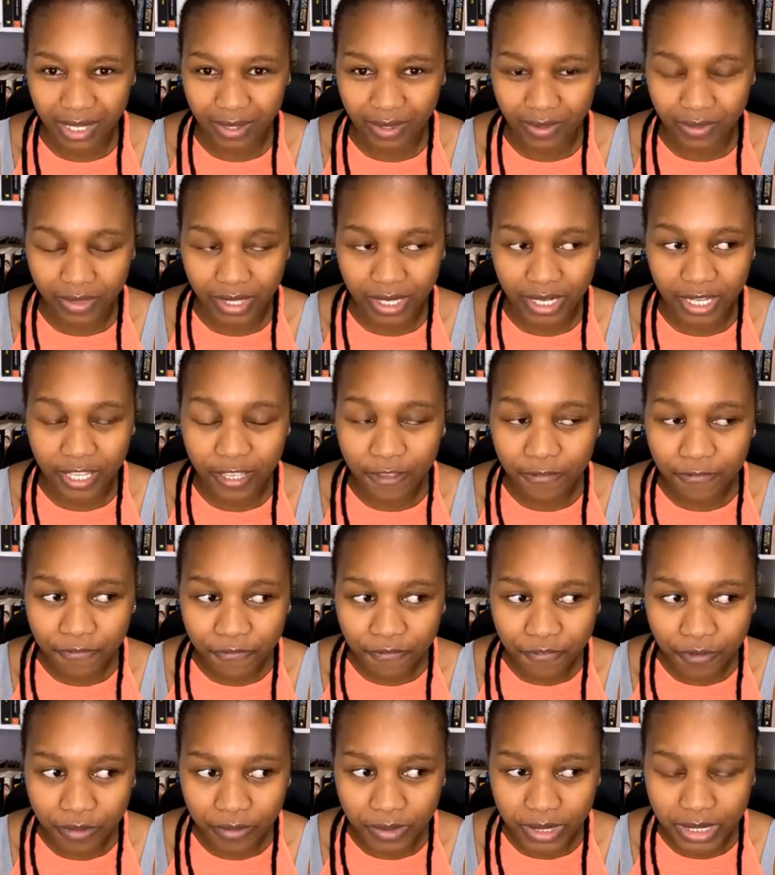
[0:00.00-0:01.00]

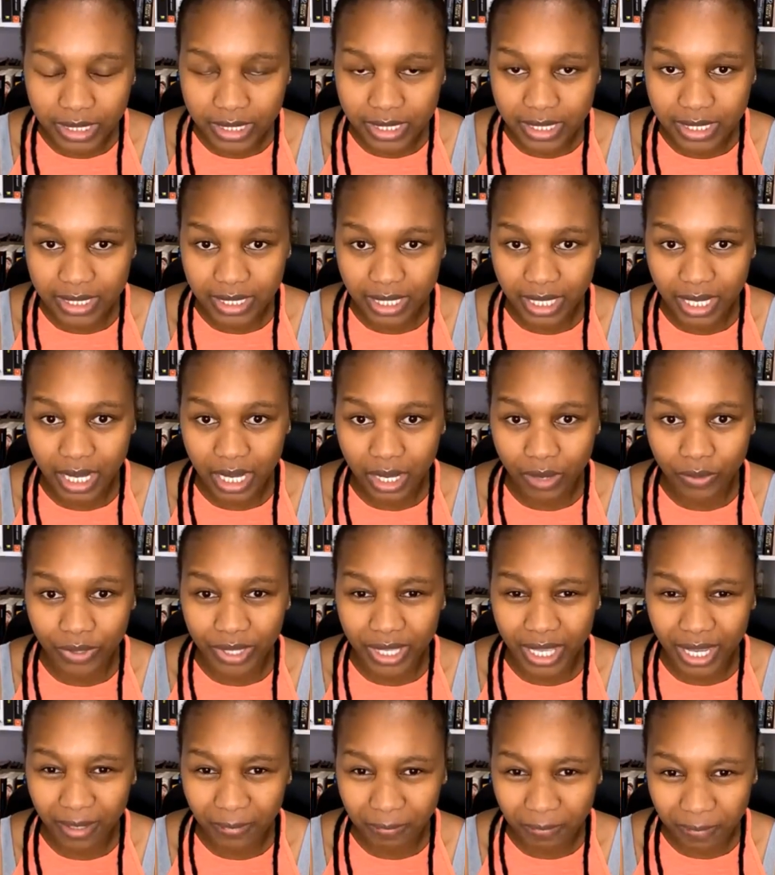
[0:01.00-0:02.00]
influence how young
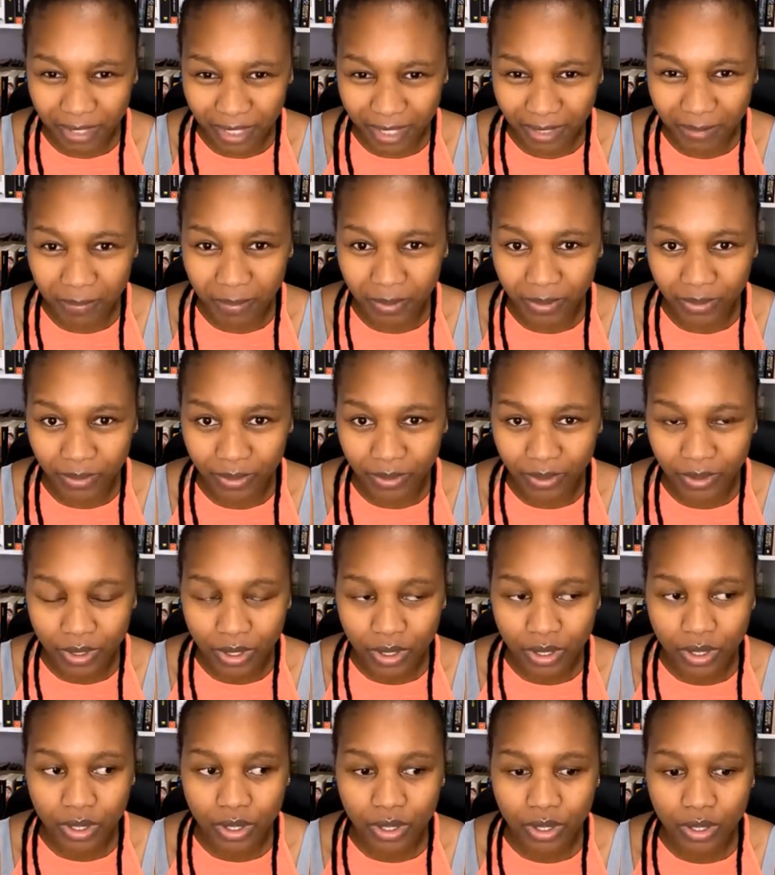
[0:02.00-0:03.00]
people
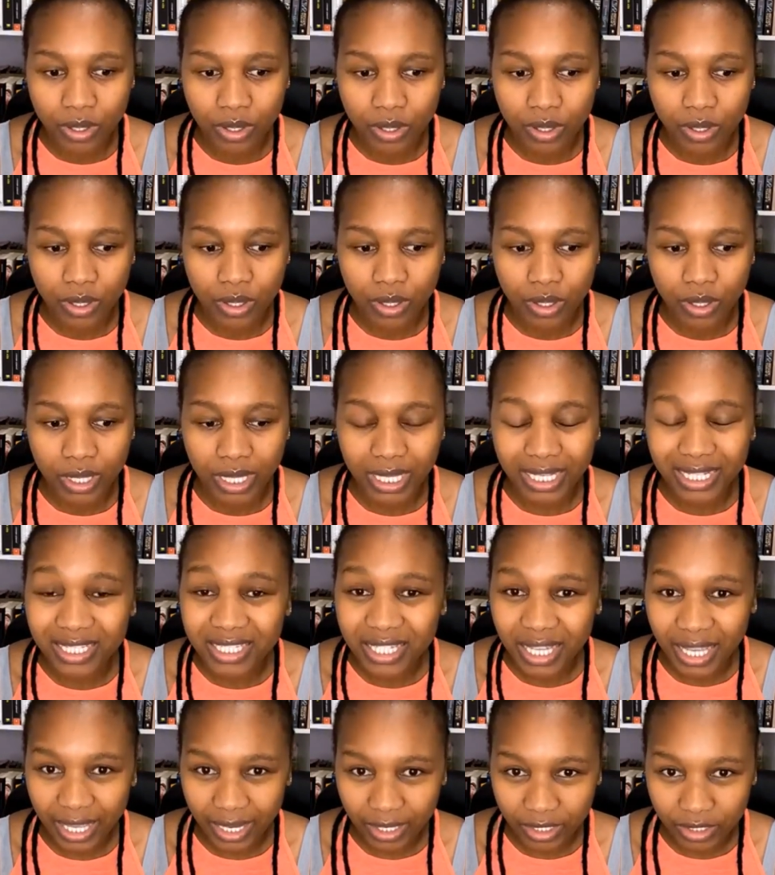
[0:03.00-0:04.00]

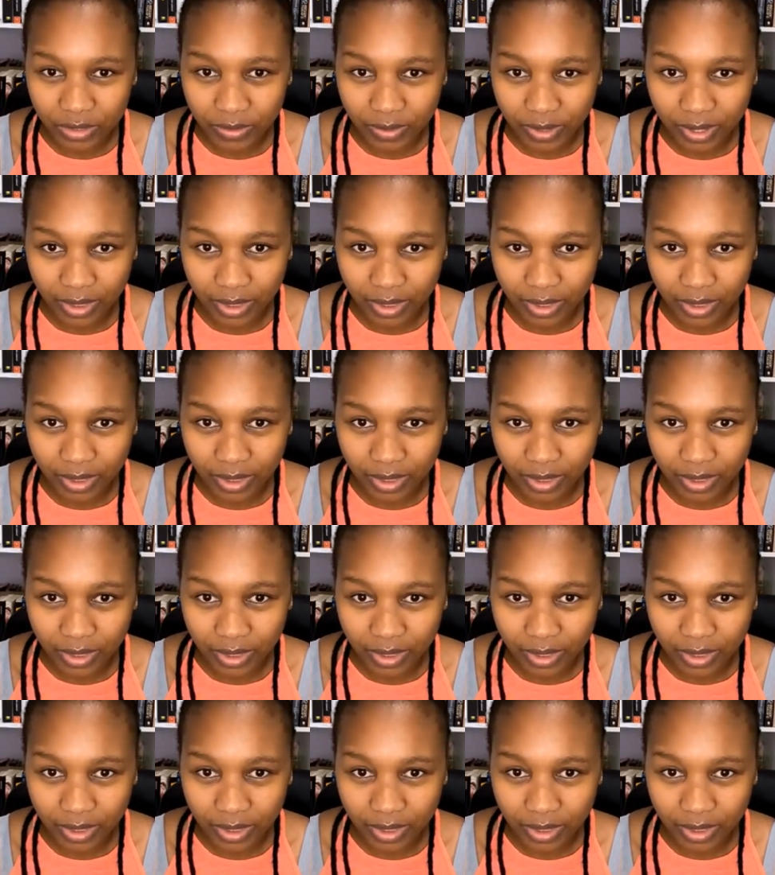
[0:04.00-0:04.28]
interact with them.